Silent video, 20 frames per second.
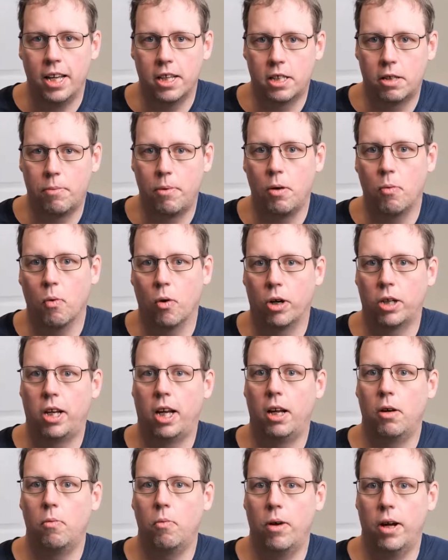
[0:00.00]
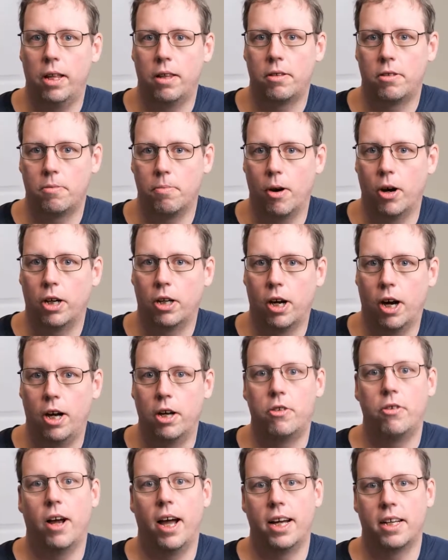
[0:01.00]
is going to be working with smart
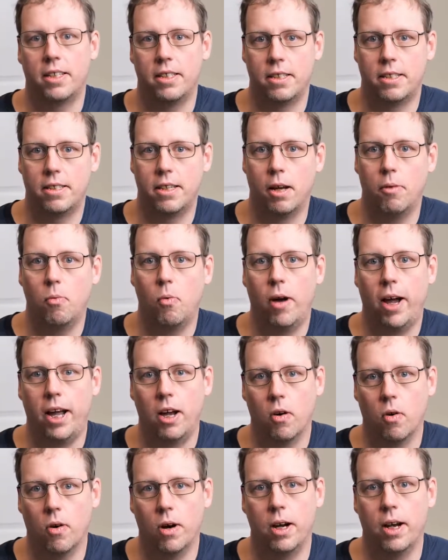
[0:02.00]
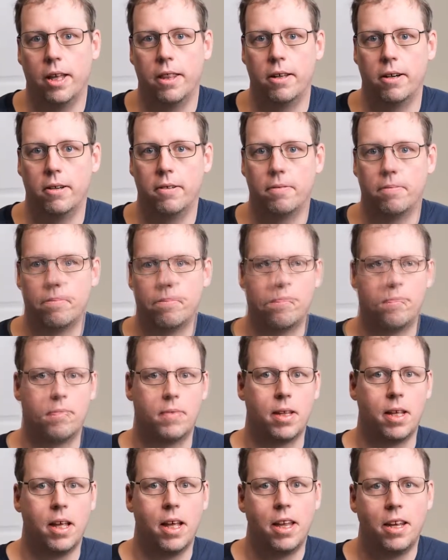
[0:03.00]
contracts in some way or another.
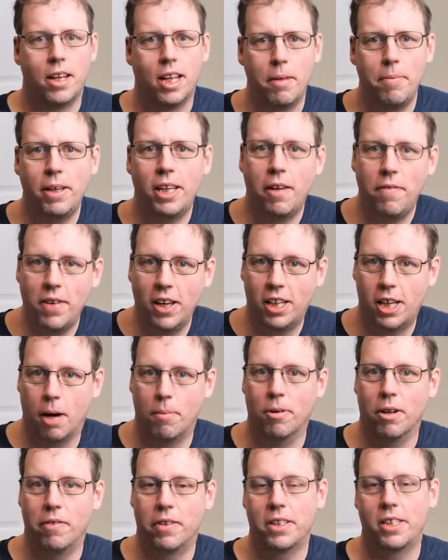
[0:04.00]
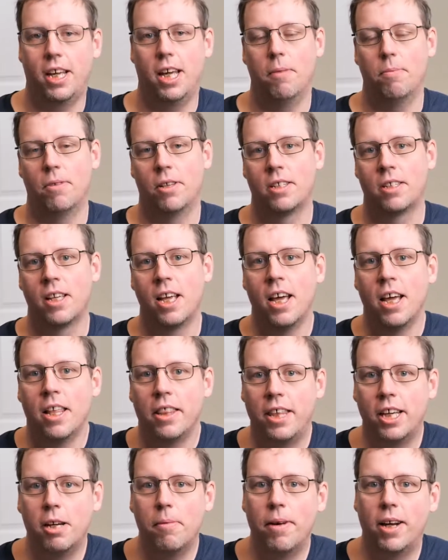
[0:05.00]
Now, let me give you a couple of examples.
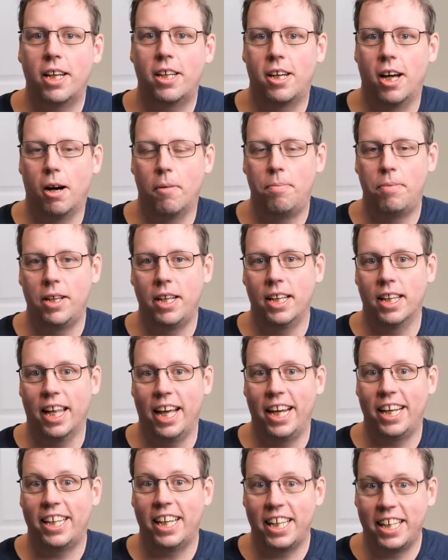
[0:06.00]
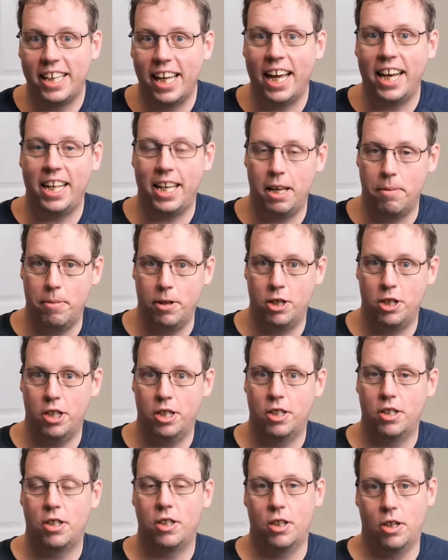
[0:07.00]
Think about a company like Getty
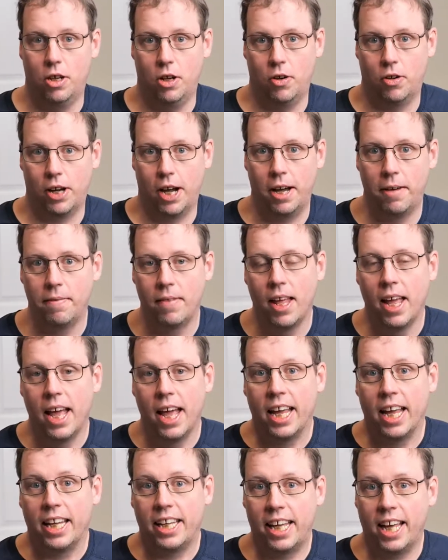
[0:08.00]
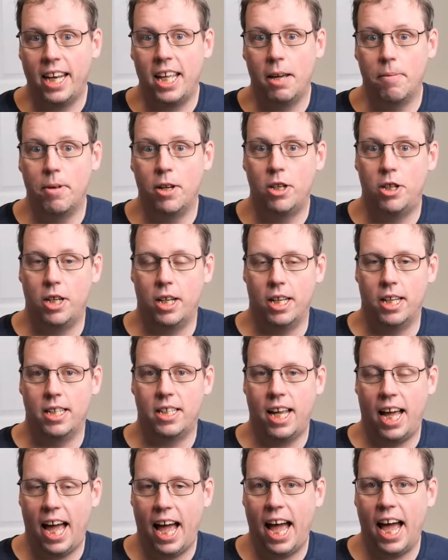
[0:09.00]
Images. Okay, Getty
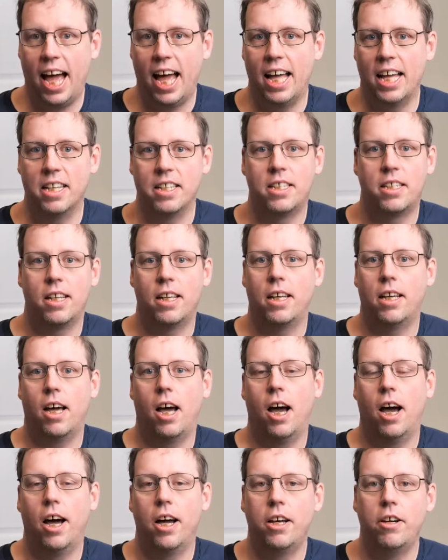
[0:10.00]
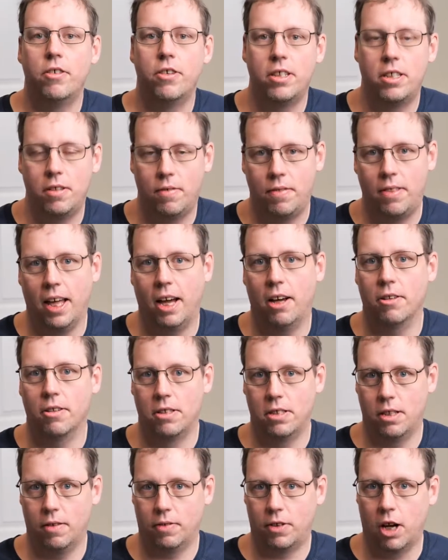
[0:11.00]
Images has hundreds of
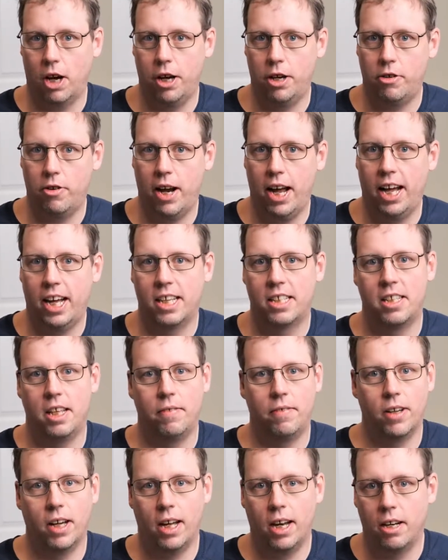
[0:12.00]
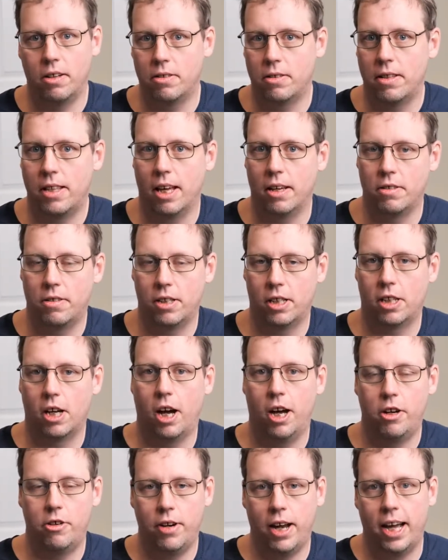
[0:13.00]
thousands of contracts. They've got hundreds of thousands of
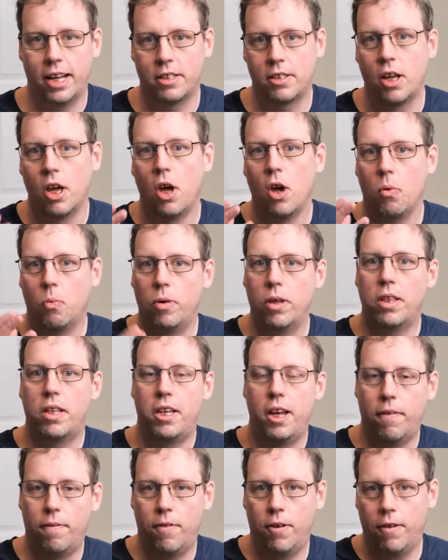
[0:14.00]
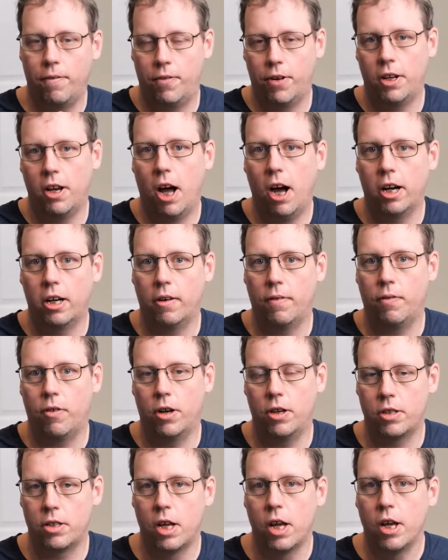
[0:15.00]
contracts with different
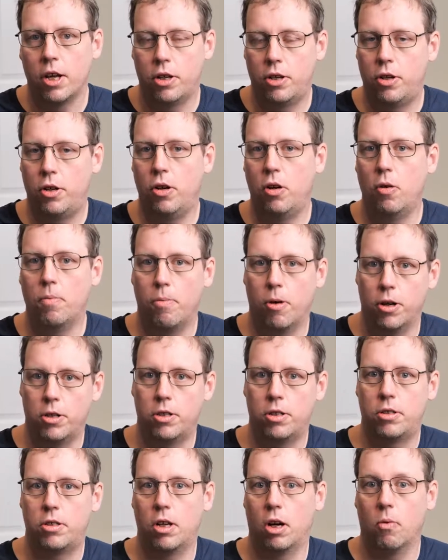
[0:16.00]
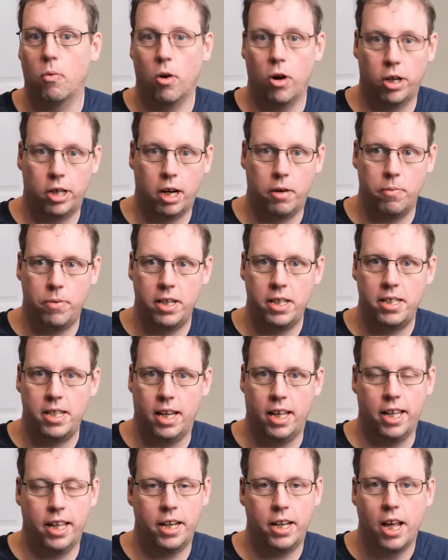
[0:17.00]
photographers to purchase their work and
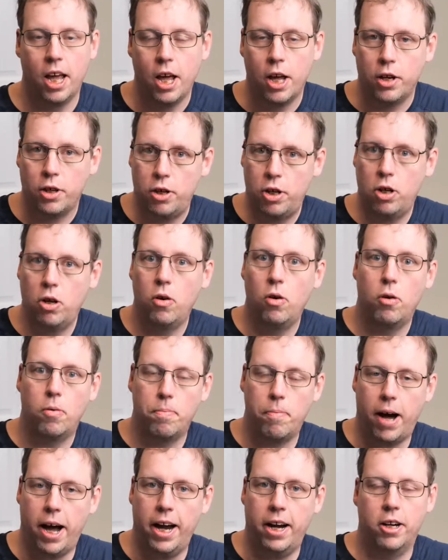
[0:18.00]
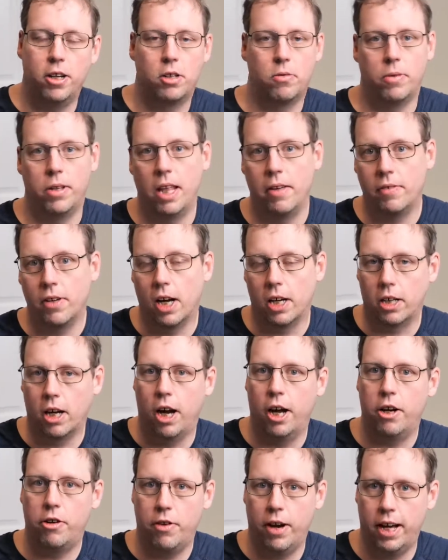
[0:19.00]
resell it, to buyers where they've got
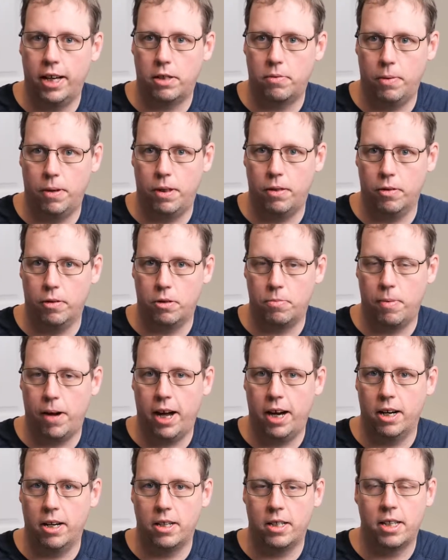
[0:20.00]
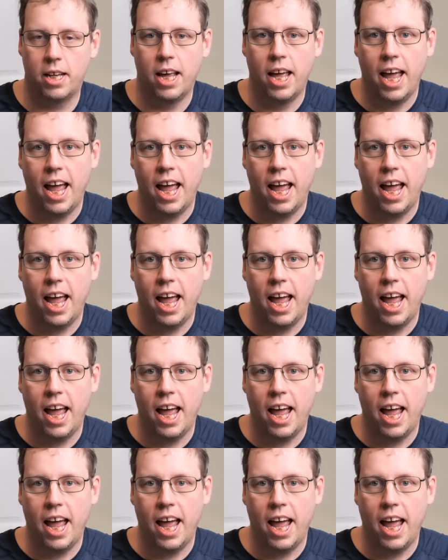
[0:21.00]
contracts with those buyers.